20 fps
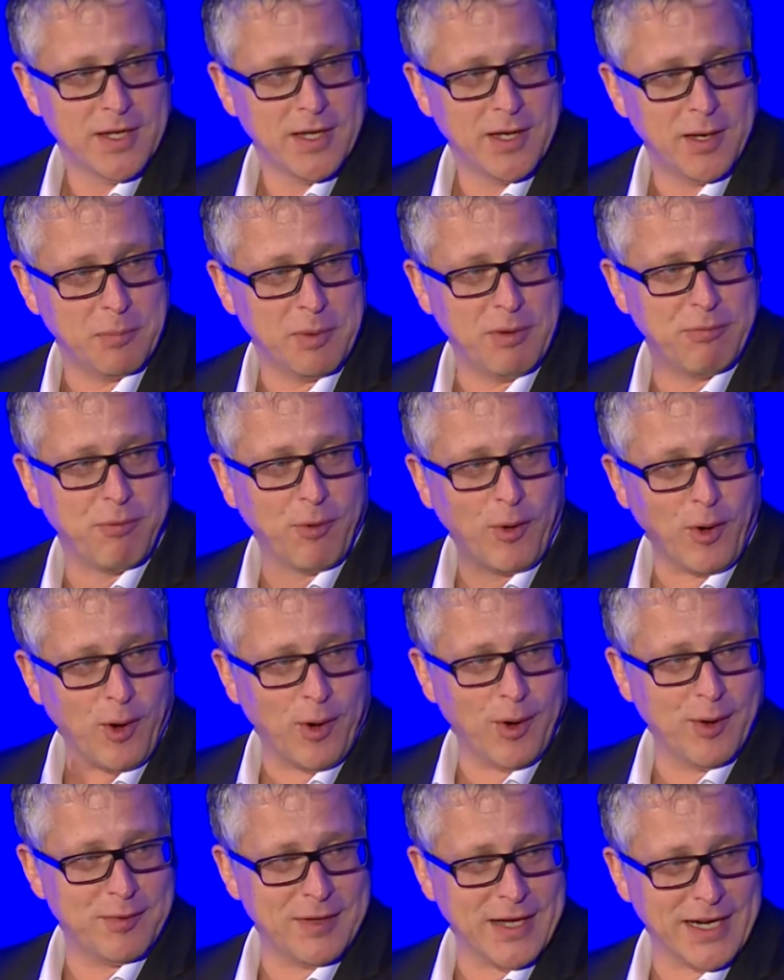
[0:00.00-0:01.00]
Uh, before
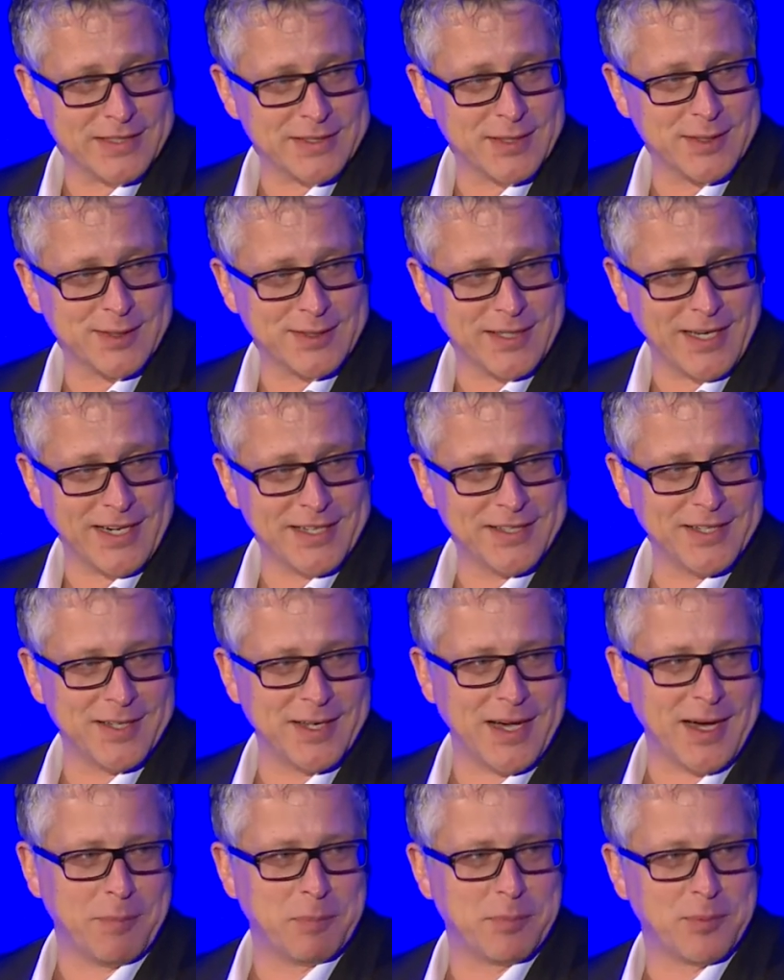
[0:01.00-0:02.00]
all the others started
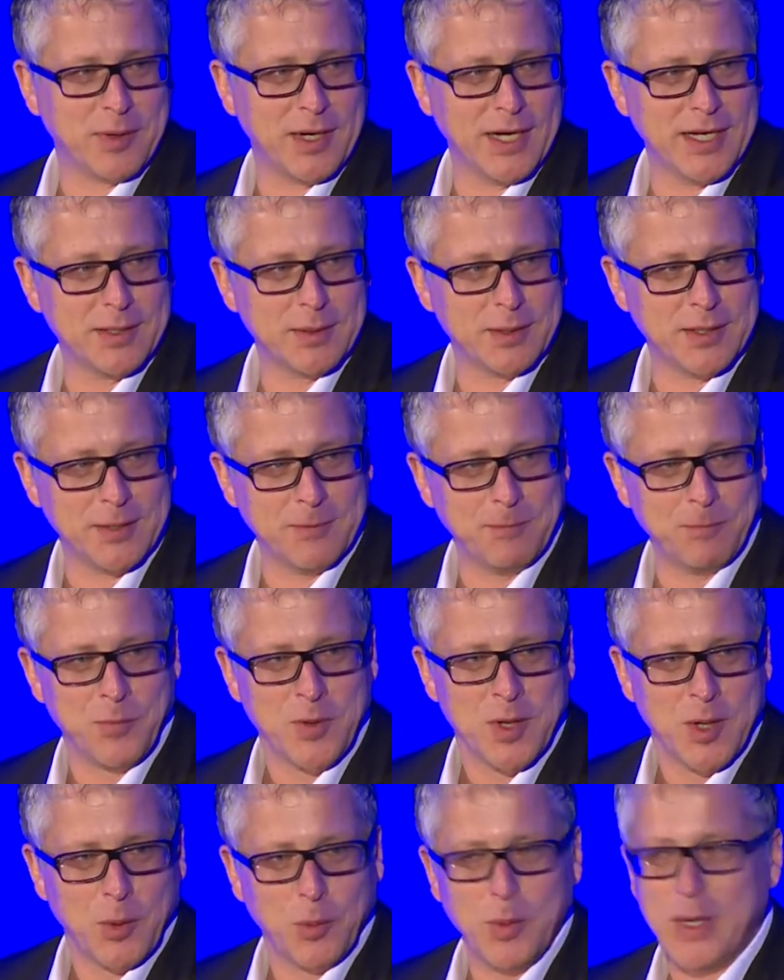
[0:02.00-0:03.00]
up, right? Um,
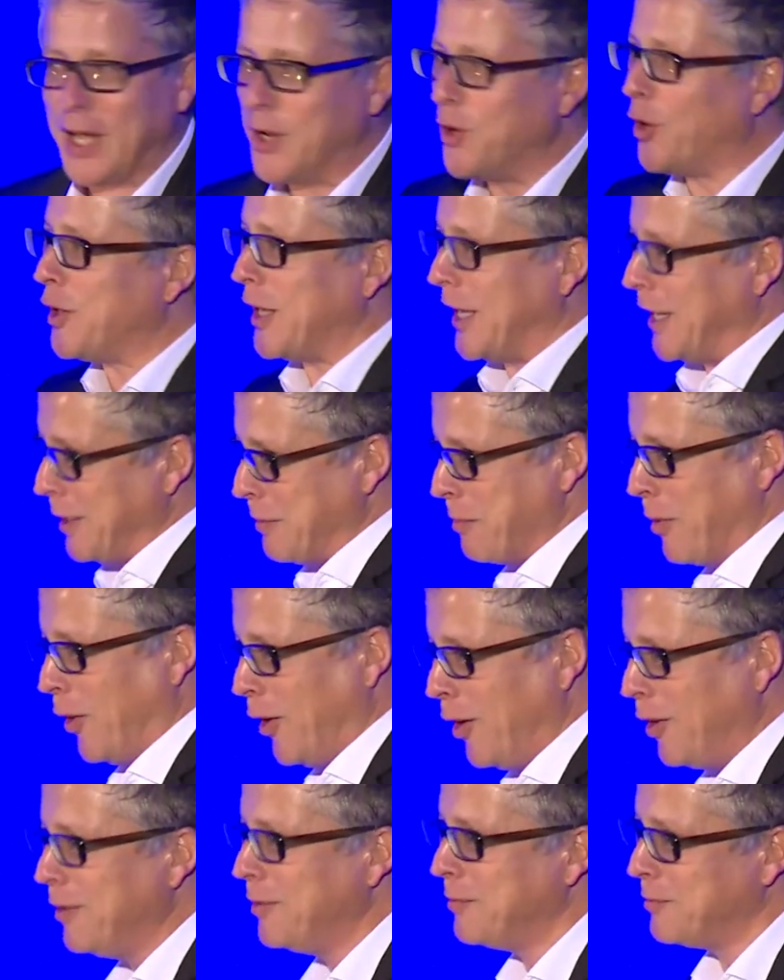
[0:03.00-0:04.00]
we are not
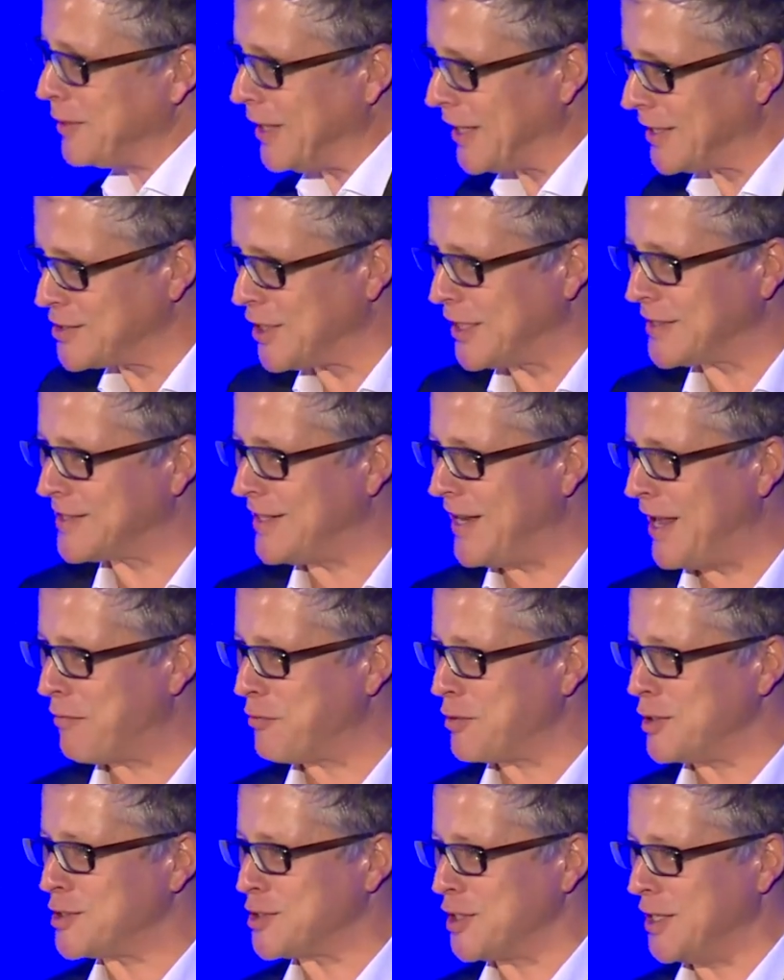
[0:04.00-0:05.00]
anymore. We are just
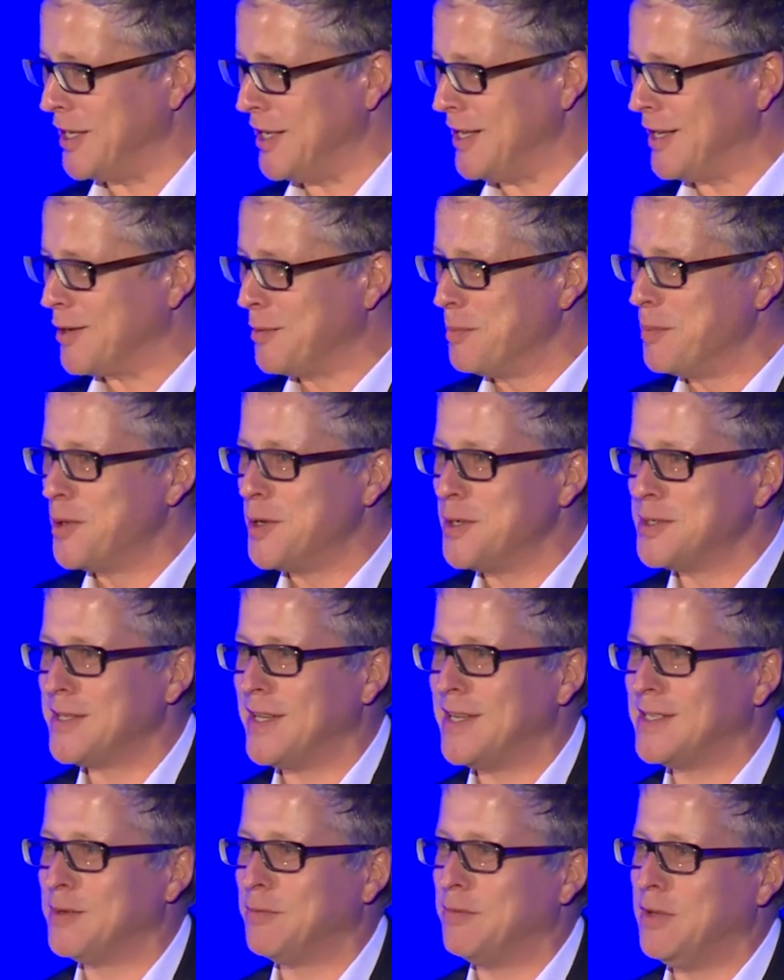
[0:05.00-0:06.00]
leveraging e-commerce
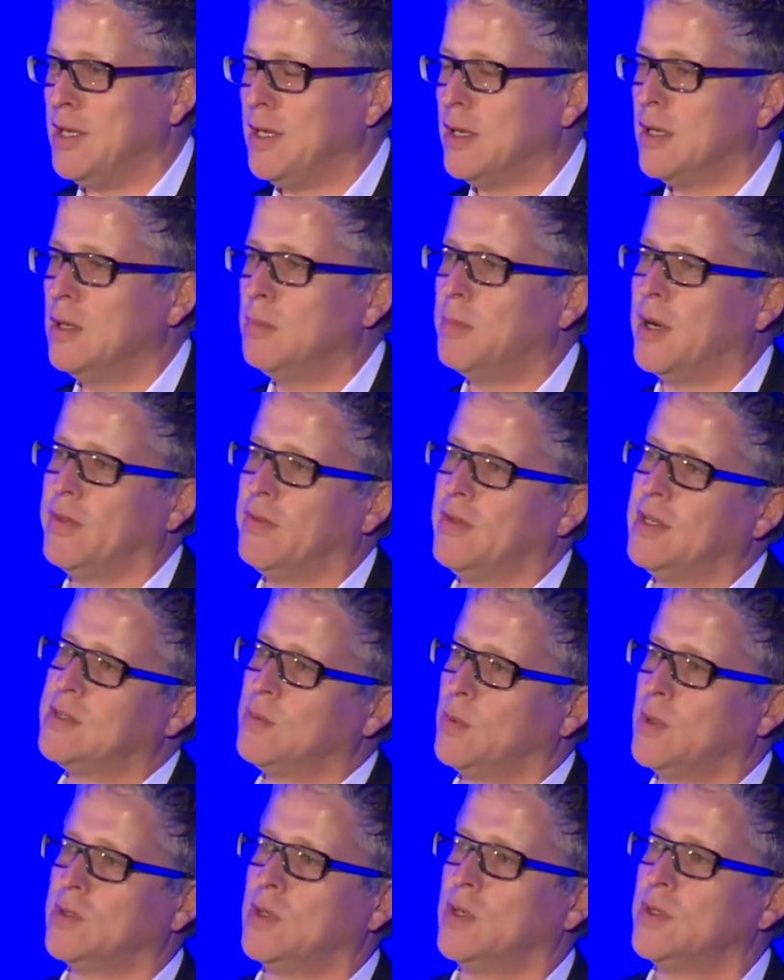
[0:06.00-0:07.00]
as a vehicle, but this
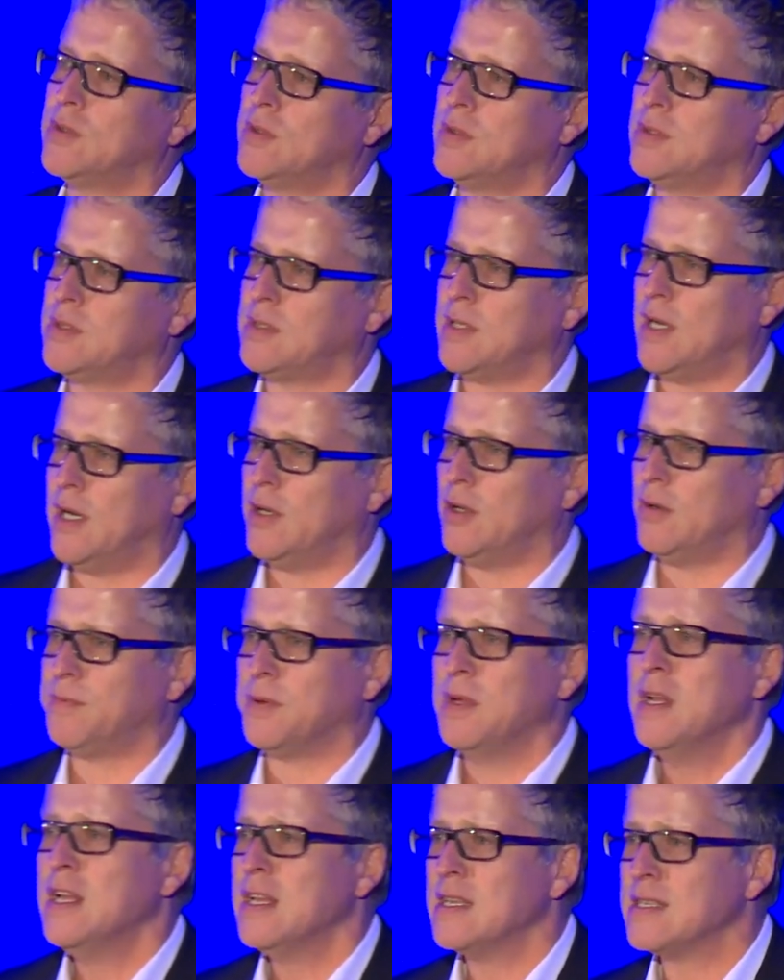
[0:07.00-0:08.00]
was also the start of
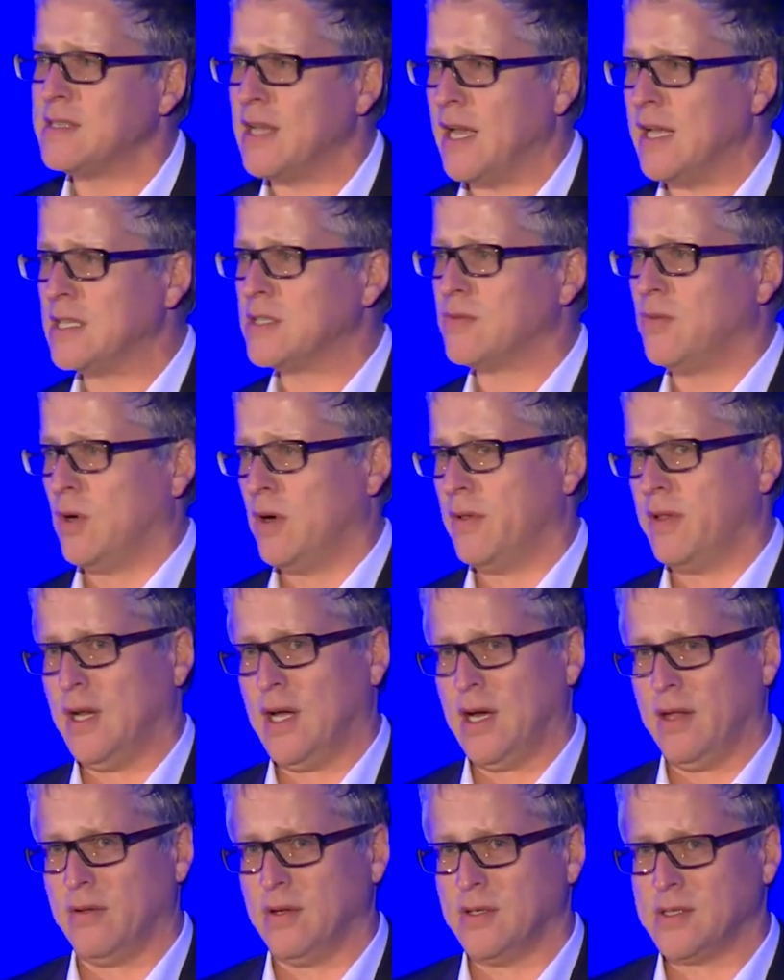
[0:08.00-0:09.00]
Salesforce and
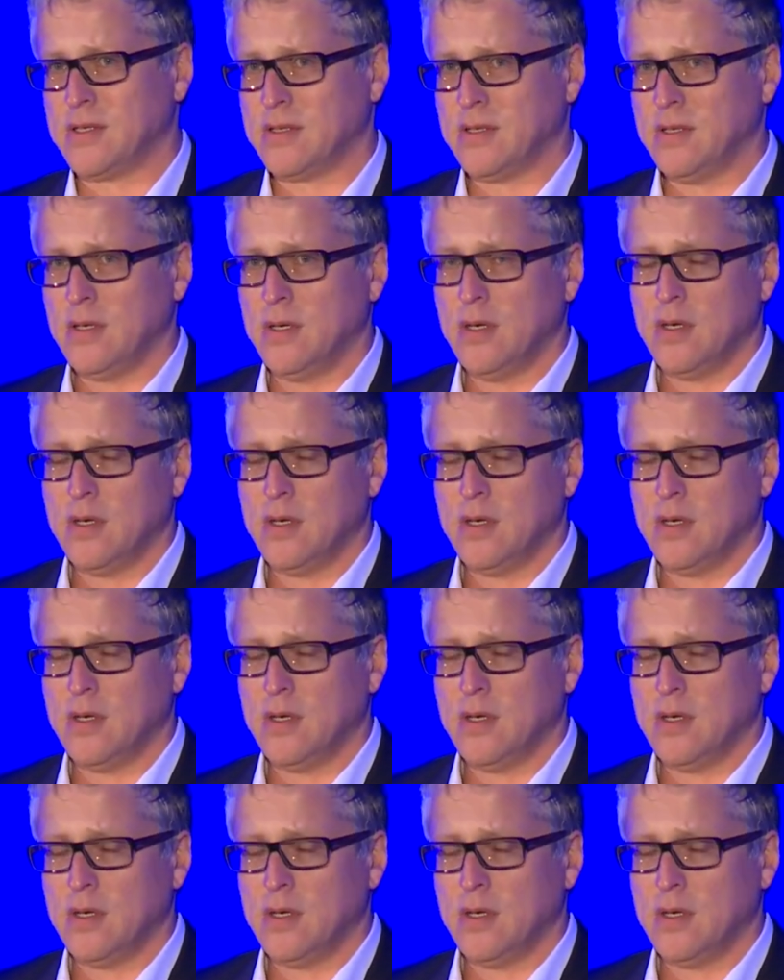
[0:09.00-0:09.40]
others.